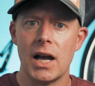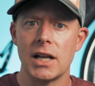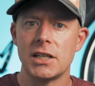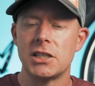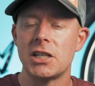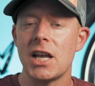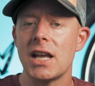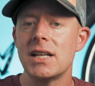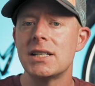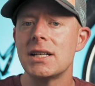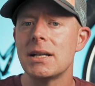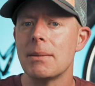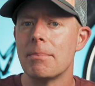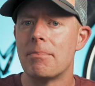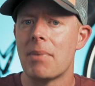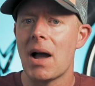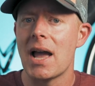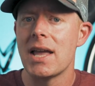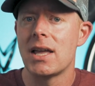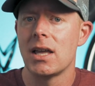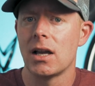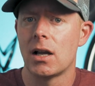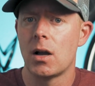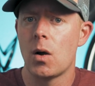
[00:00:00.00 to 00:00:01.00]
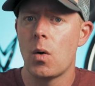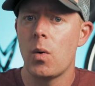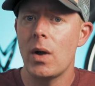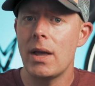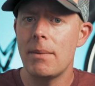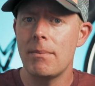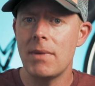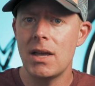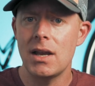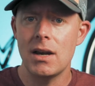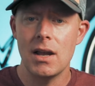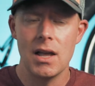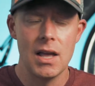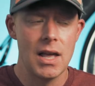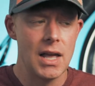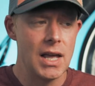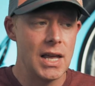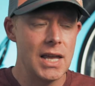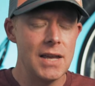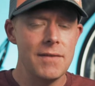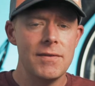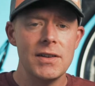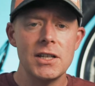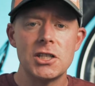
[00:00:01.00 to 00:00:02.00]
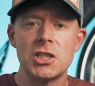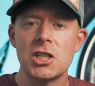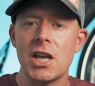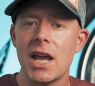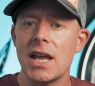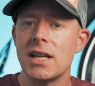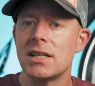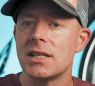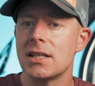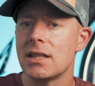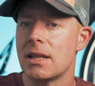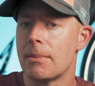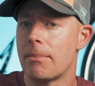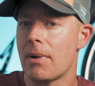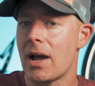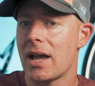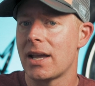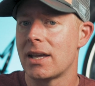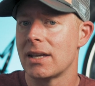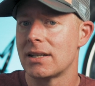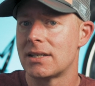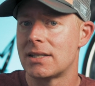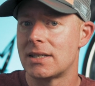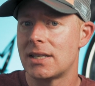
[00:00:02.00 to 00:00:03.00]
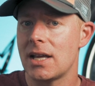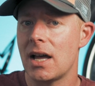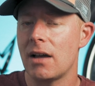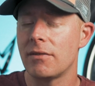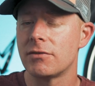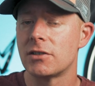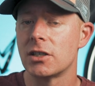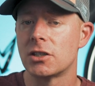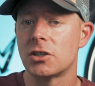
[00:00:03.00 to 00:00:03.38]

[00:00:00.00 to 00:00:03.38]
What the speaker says: changing bike equipment, even changing the bike itself